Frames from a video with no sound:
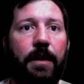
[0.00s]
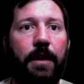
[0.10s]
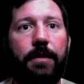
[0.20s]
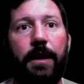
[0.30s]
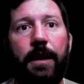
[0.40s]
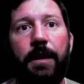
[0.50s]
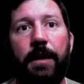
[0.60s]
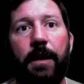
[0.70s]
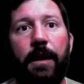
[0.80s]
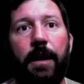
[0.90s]
Okay,
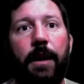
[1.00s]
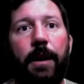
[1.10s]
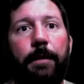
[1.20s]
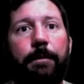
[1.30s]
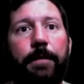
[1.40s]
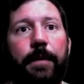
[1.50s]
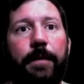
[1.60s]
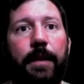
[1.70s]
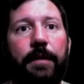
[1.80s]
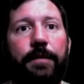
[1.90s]

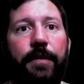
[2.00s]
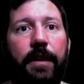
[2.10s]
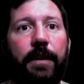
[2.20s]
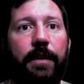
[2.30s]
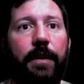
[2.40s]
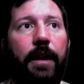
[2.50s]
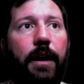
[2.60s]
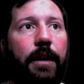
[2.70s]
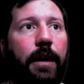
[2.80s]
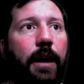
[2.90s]
that's fair.
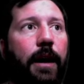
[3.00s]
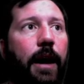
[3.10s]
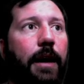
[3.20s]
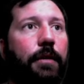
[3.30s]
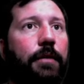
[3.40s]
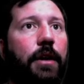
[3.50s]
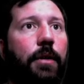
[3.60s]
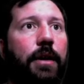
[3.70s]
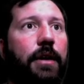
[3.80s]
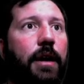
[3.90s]
And I don't
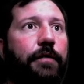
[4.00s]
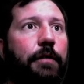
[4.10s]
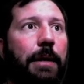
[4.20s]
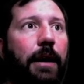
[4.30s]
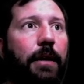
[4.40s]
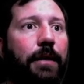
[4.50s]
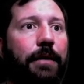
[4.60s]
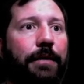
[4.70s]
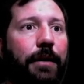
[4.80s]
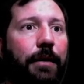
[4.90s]
know enough about,
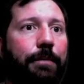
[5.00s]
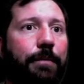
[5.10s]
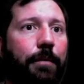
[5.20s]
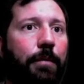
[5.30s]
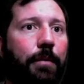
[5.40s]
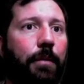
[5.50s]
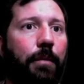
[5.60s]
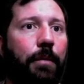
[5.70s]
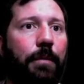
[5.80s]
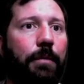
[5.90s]

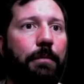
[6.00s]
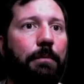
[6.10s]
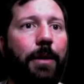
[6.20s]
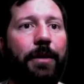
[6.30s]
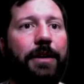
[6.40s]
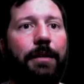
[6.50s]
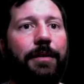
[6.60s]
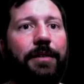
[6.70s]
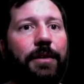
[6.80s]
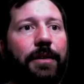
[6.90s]
market
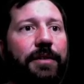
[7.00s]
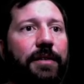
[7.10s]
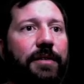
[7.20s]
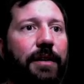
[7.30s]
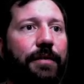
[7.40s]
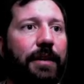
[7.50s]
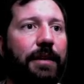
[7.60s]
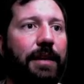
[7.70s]
results and stuff like